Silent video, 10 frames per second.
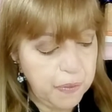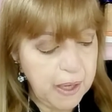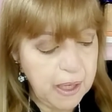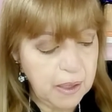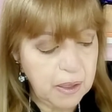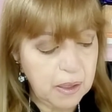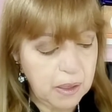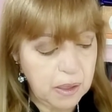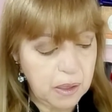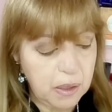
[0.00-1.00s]
Then
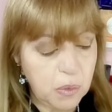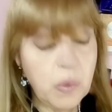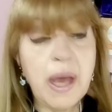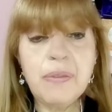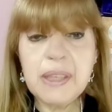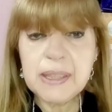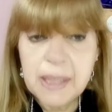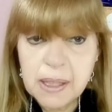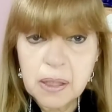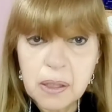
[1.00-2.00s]
we have the
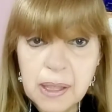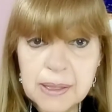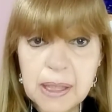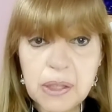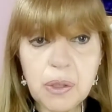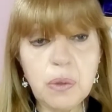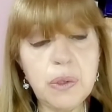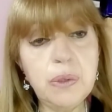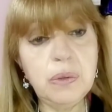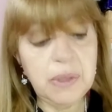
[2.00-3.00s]
cedar, as I
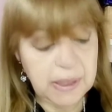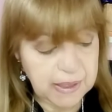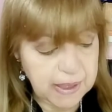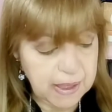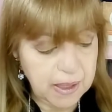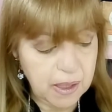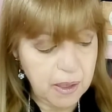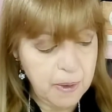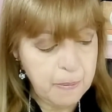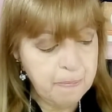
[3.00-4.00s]
told you. The
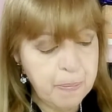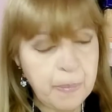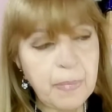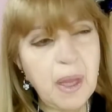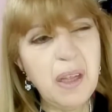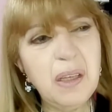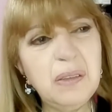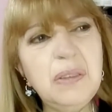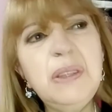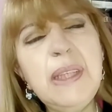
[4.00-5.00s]
cedar
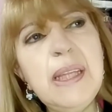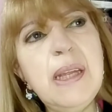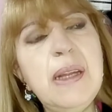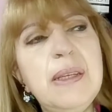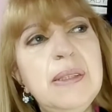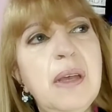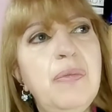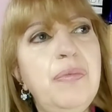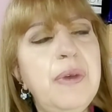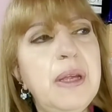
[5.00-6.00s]
is a
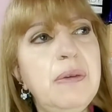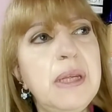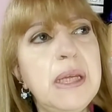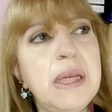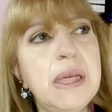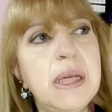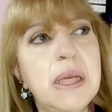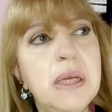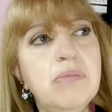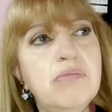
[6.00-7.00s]

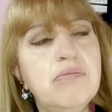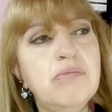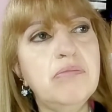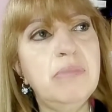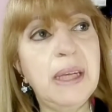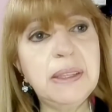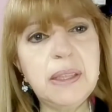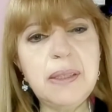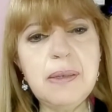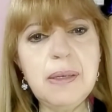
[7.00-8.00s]
very
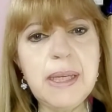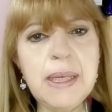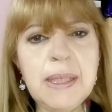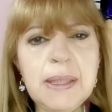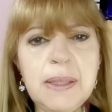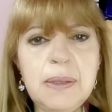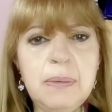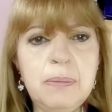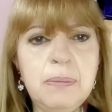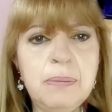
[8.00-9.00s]
masculine
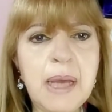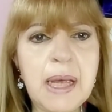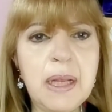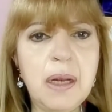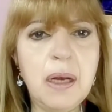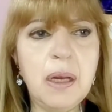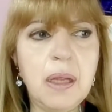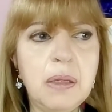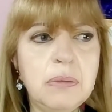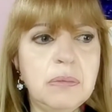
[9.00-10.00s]

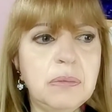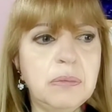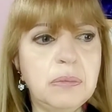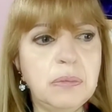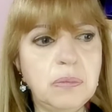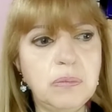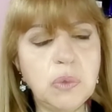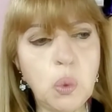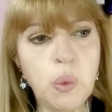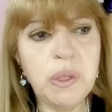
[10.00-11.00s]
smell,
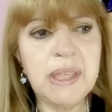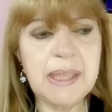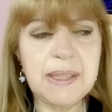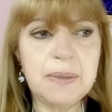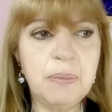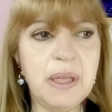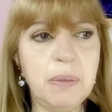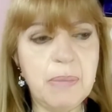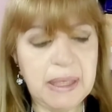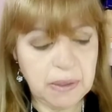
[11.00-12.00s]
wood that
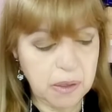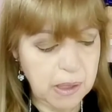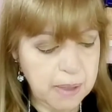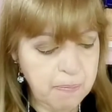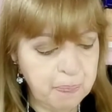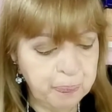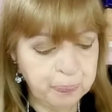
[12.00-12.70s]
smells masculine.